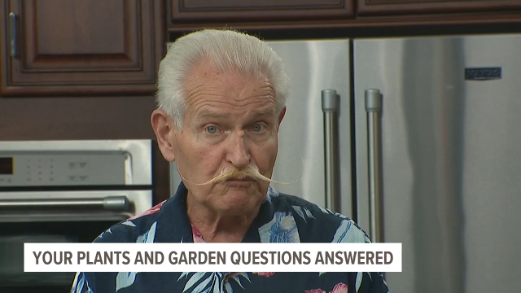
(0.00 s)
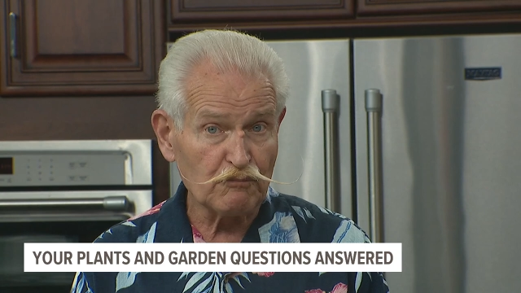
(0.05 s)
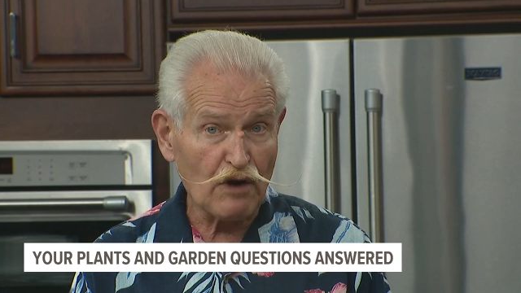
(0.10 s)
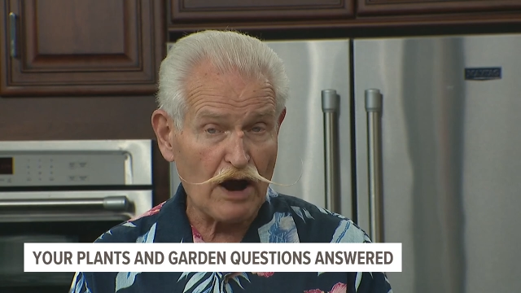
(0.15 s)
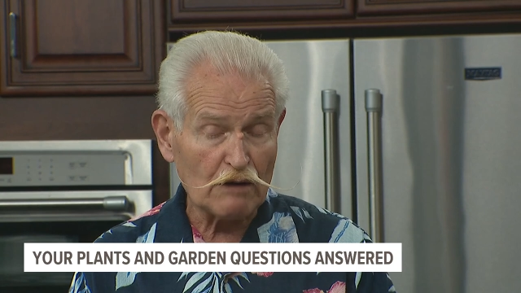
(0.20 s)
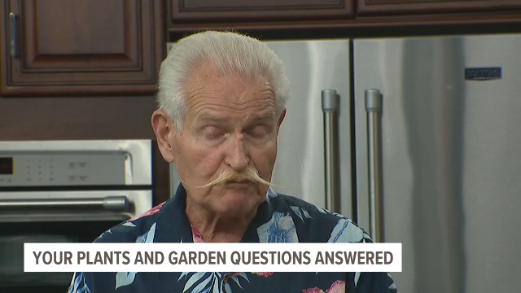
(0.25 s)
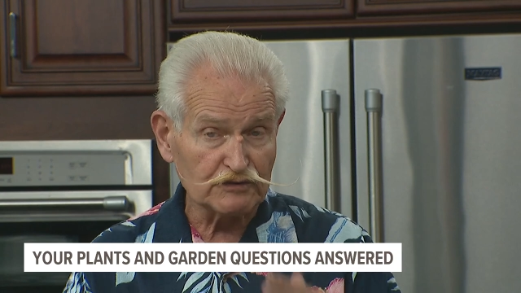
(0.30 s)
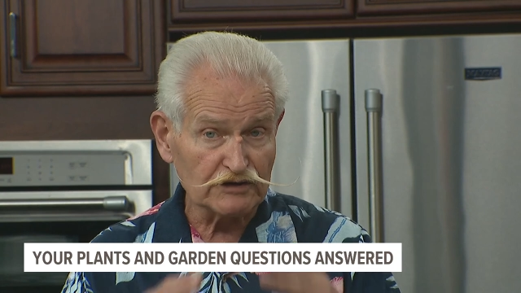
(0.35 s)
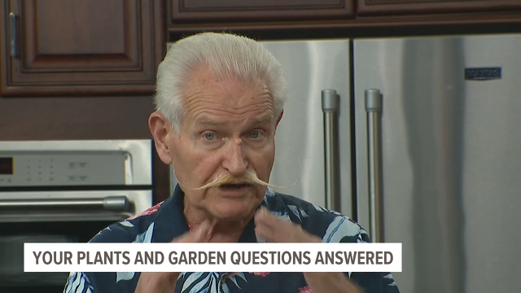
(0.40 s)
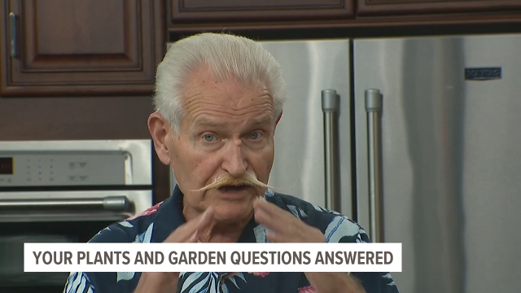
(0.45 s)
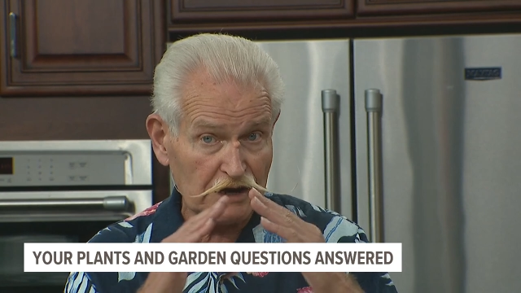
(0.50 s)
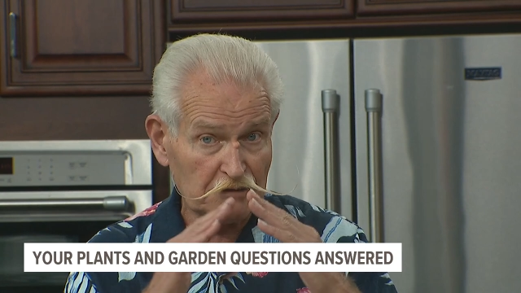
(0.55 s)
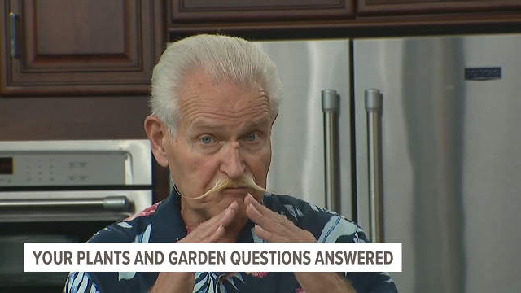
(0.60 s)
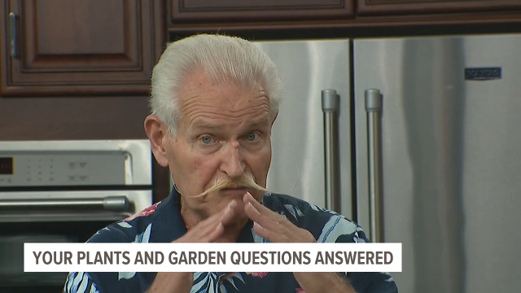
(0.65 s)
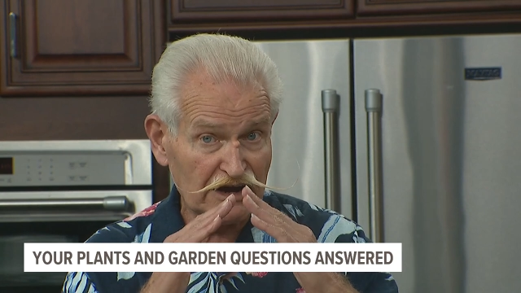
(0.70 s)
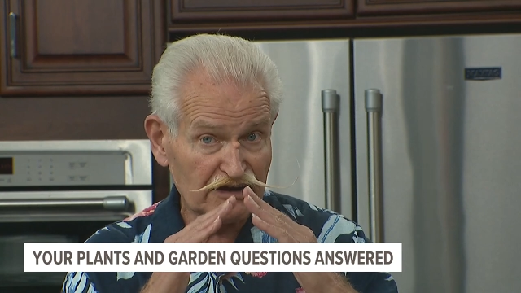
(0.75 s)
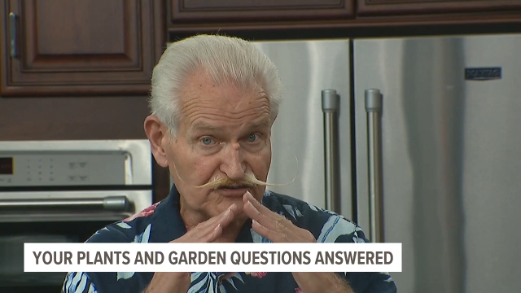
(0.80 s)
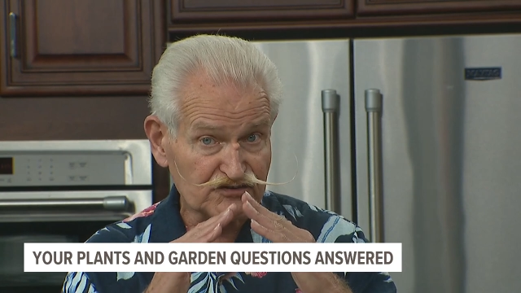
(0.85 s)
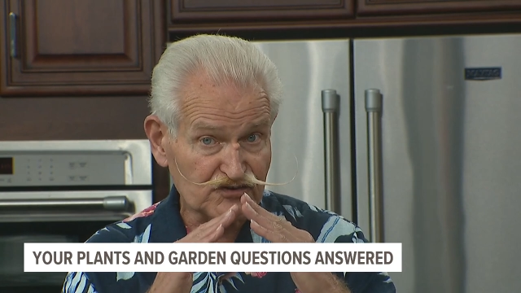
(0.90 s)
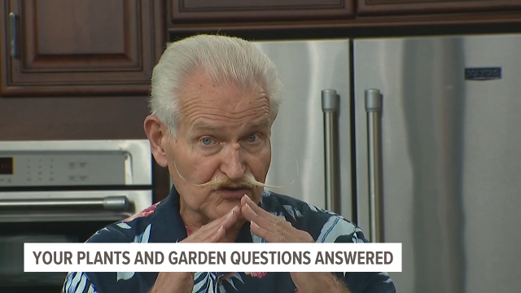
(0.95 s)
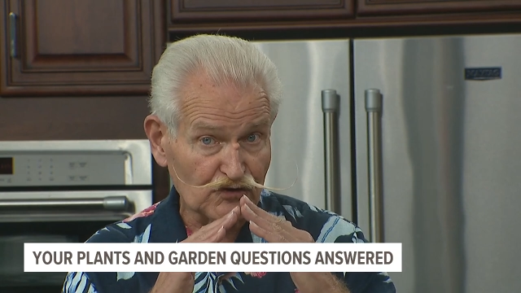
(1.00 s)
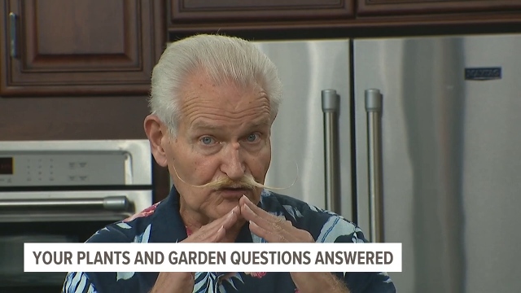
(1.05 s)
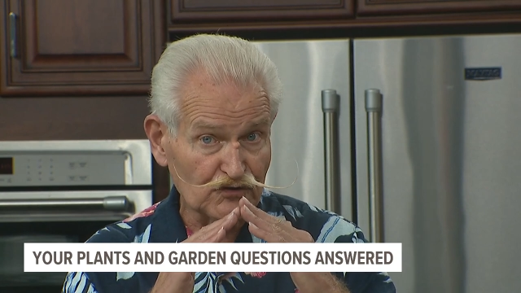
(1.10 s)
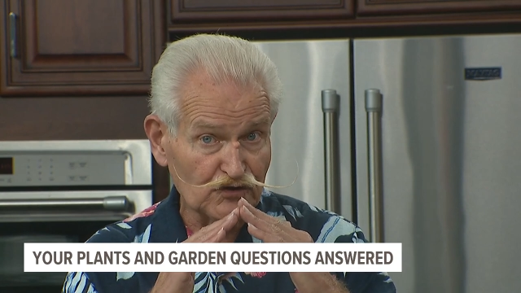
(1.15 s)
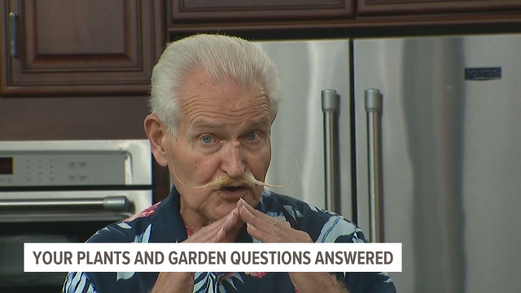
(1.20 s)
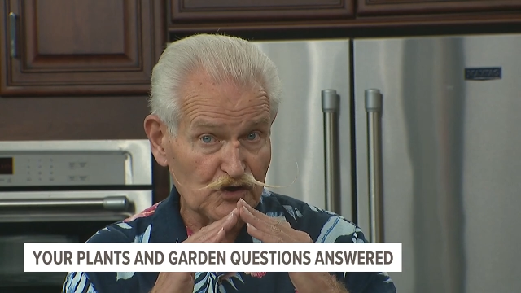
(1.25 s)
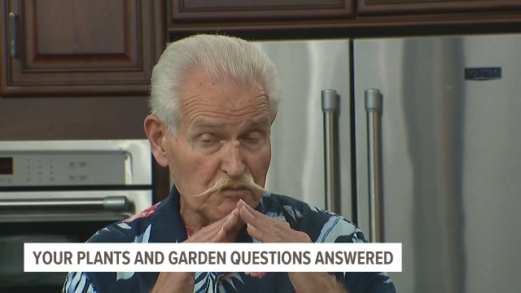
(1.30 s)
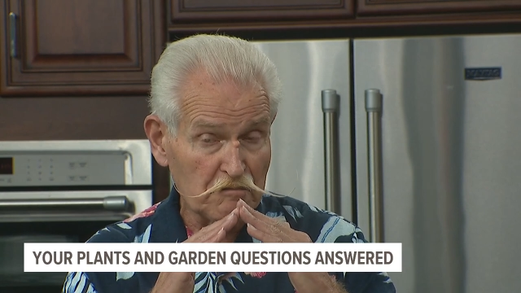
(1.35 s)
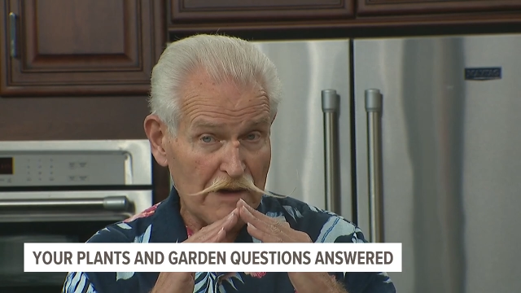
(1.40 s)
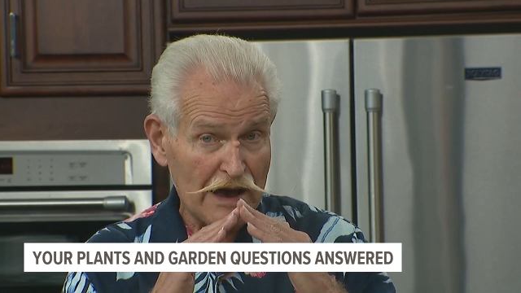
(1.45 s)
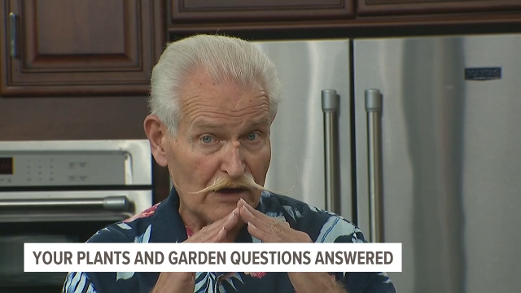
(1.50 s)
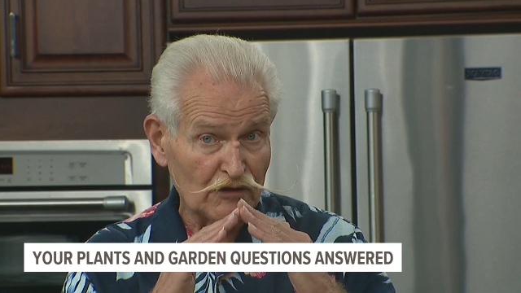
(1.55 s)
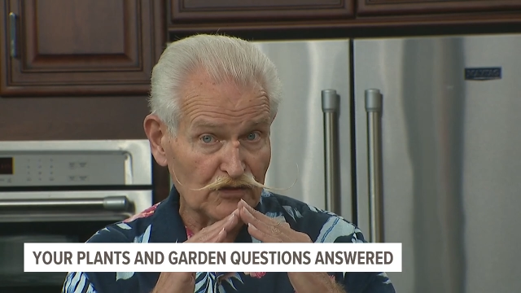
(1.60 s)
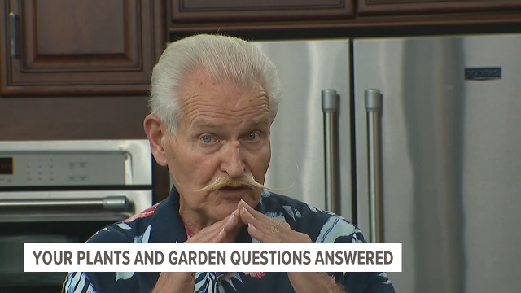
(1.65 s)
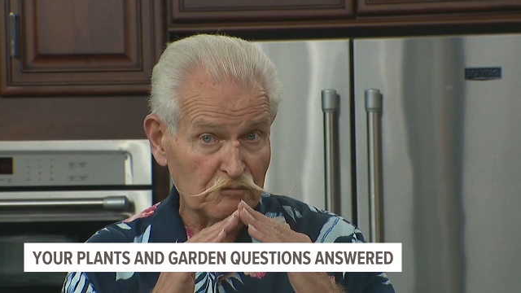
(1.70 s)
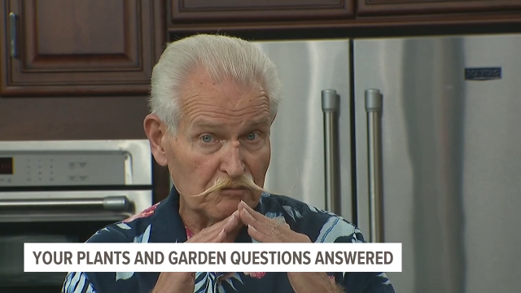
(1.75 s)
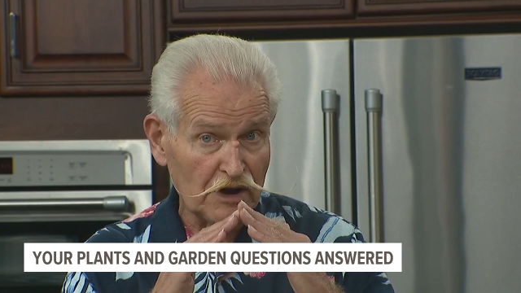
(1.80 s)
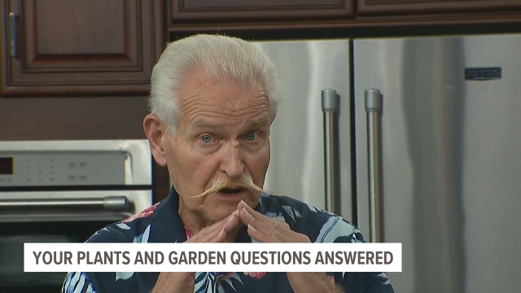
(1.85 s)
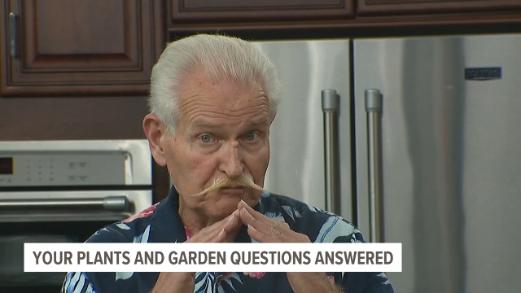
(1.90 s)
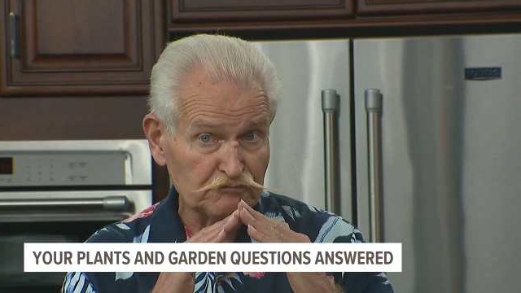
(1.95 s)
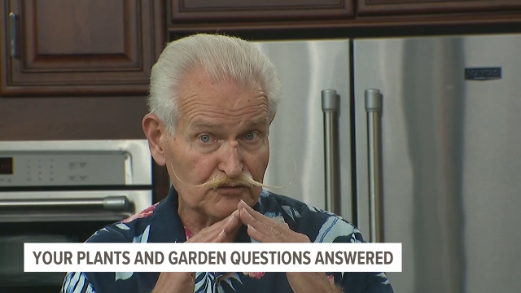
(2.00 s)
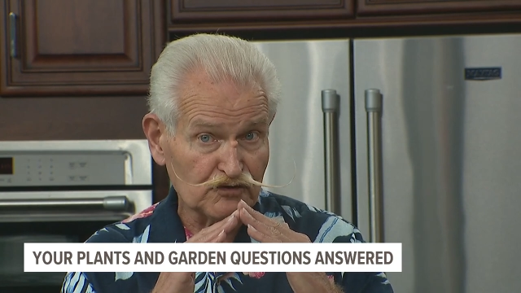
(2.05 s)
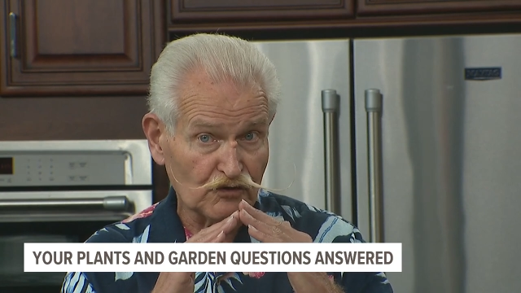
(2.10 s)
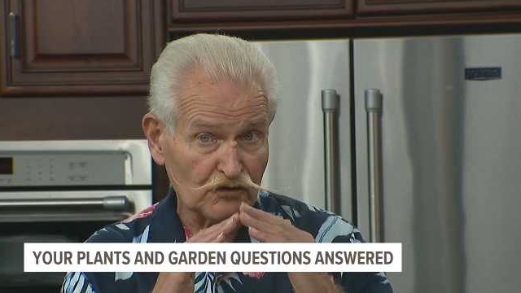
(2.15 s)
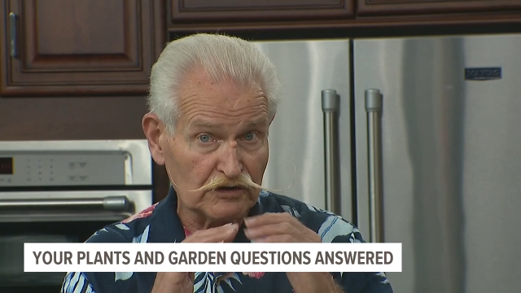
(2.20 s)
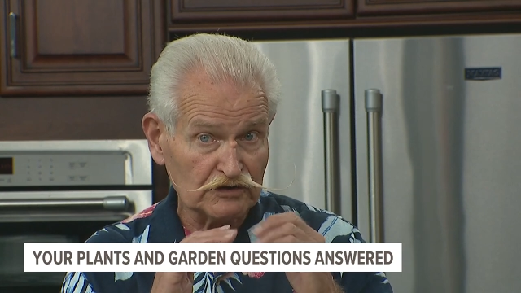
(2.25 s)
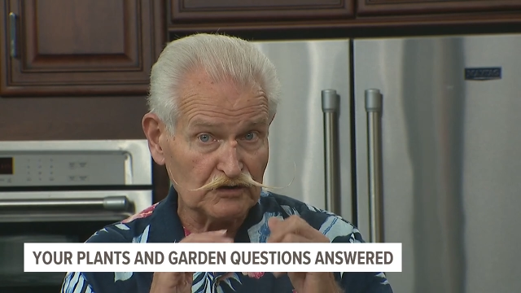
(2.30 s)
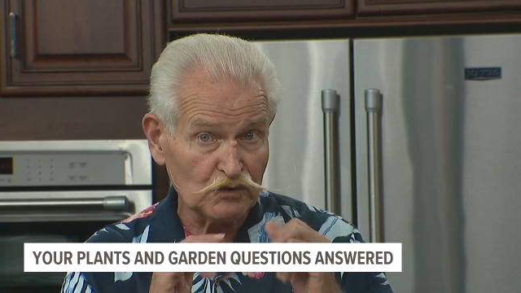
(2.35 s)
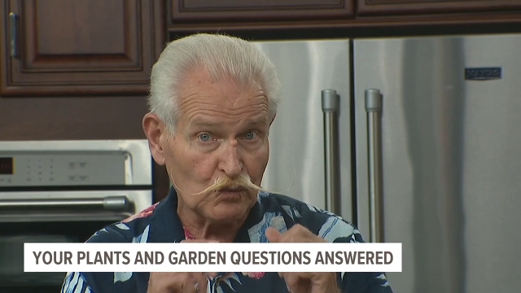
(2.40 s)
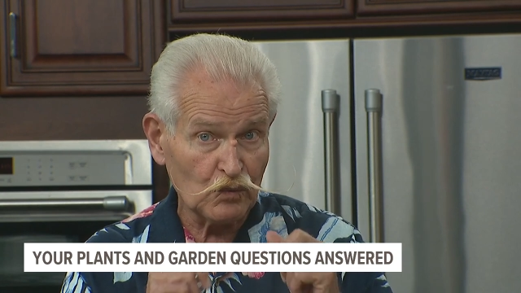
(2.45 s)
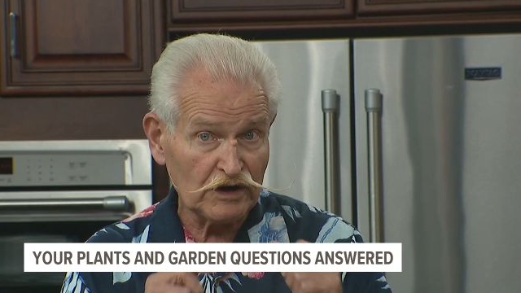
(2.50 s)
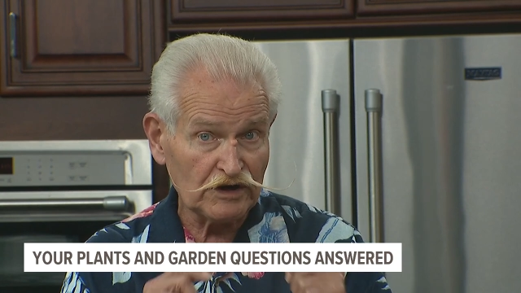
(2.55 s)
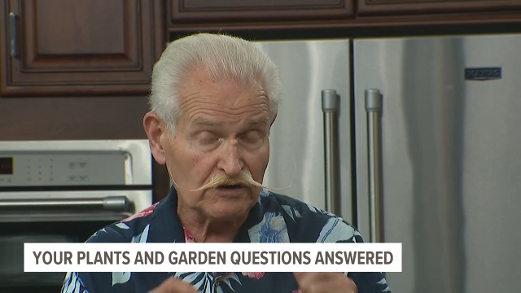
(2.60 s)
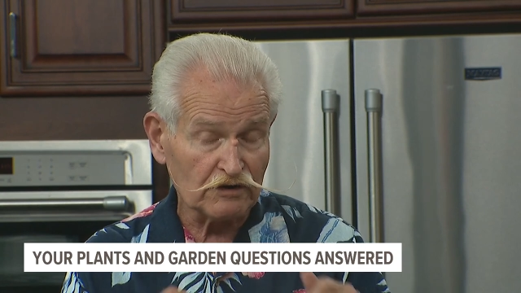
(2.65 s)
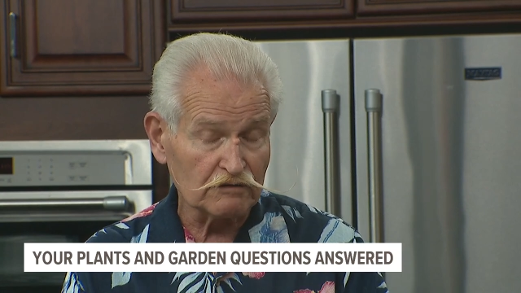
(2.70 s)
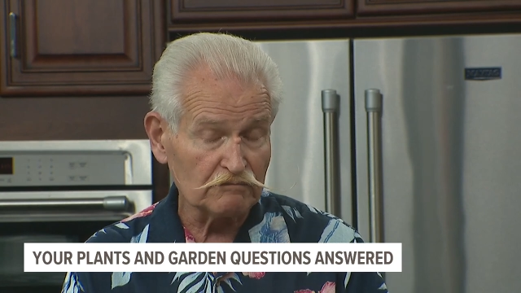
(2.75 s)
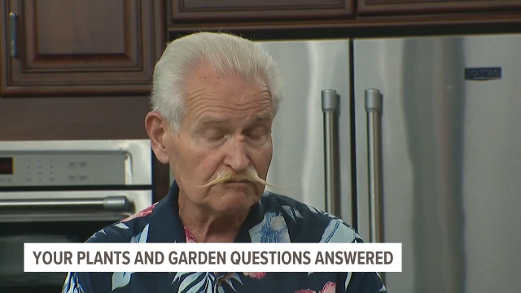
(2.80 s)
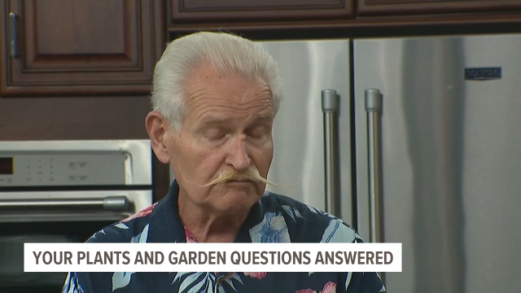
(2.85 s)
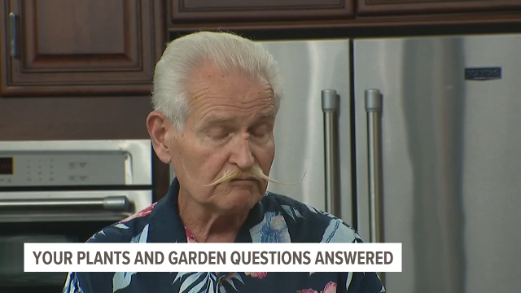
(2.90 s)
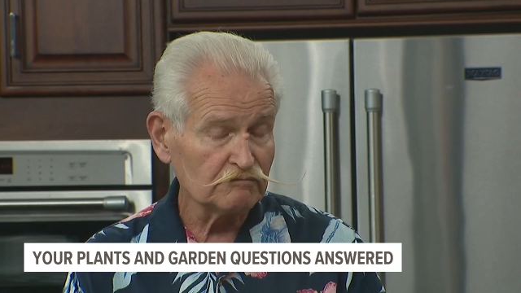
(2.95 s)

properly and make sure that you mound them up during the winter.